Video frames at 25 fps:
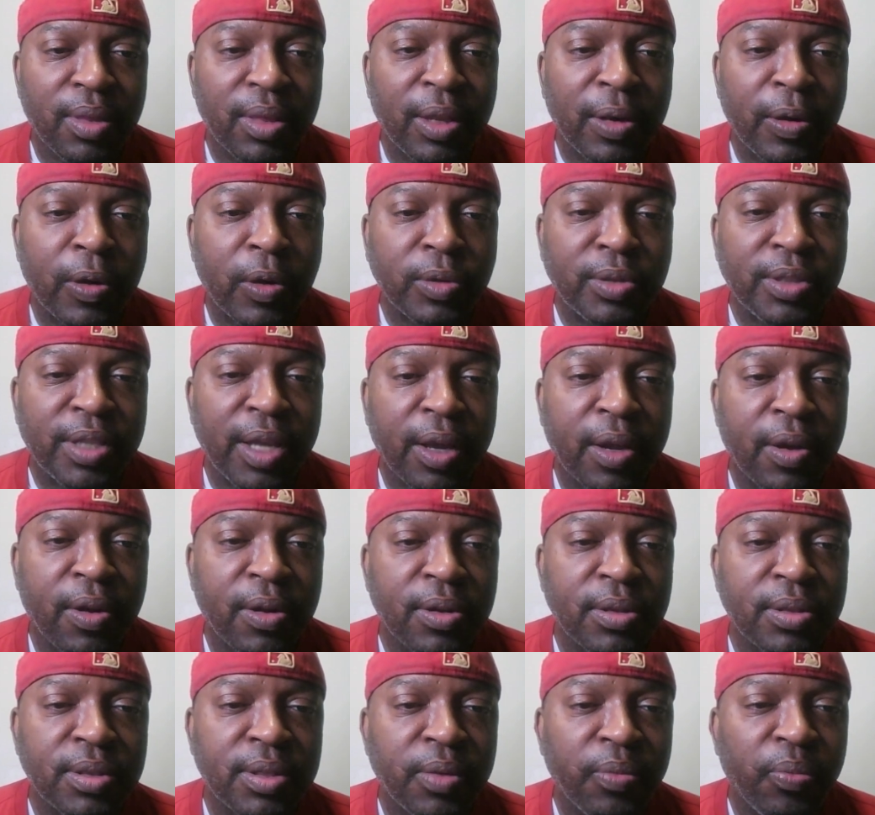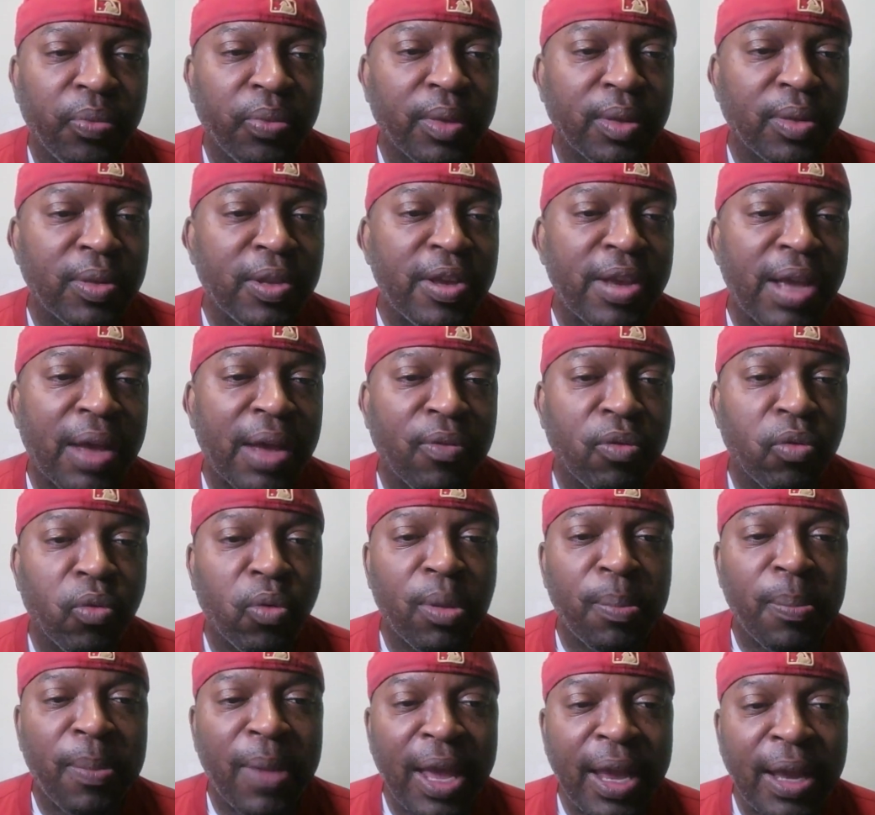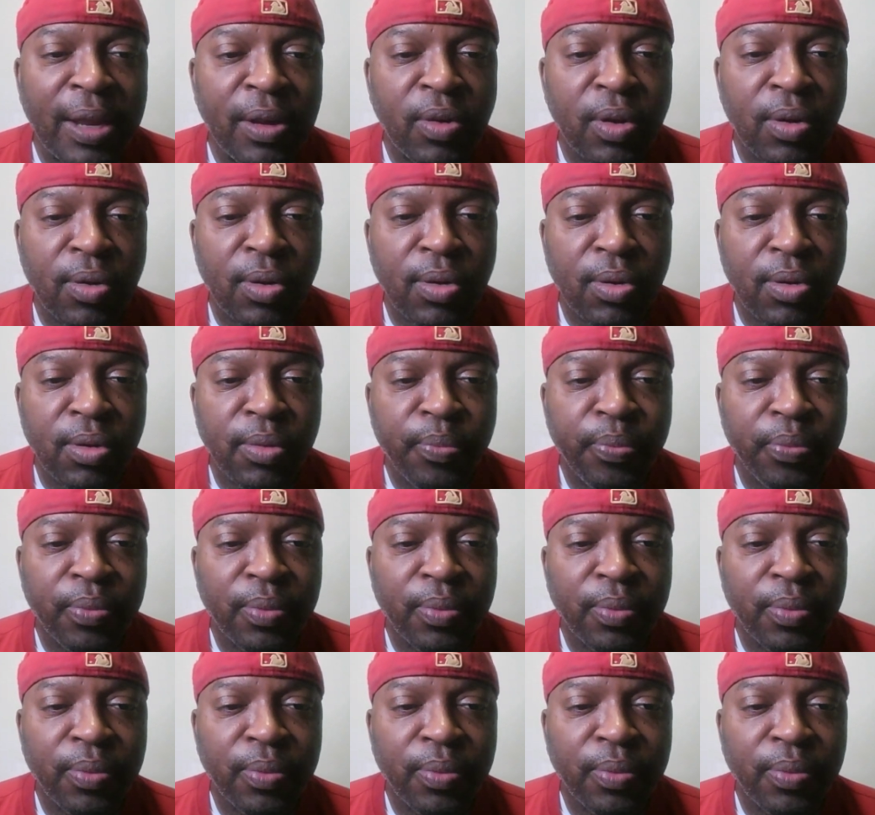note takers, do you have a remainder?